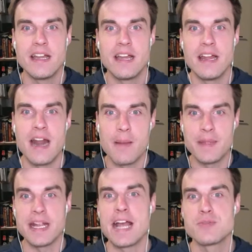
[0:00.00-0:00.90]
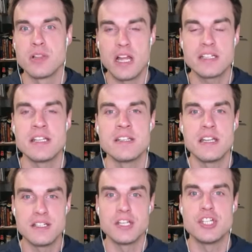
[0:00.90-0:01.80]
and not being as reluctant
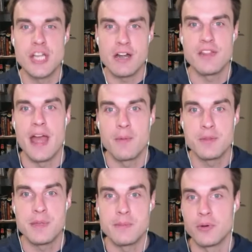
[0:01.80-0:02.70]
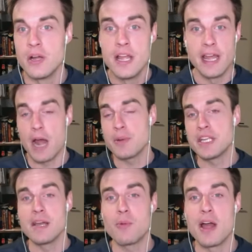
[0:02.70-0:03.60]
to share that with people. And I would
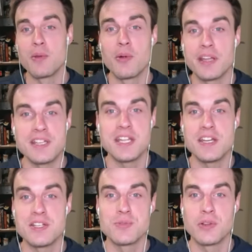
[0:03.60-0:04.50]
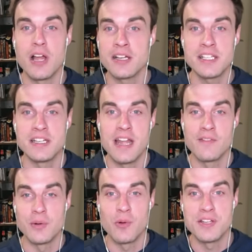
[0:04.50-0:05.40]
get why the organization's reluctant
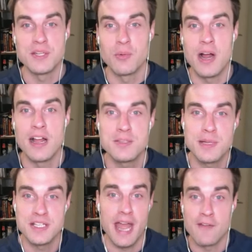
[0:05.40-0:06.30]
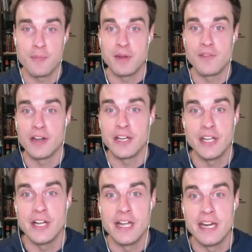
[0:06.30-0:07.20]
every once in a while. It's because they haven't been very
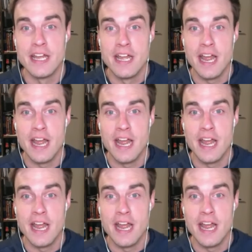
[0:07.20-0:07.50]
good.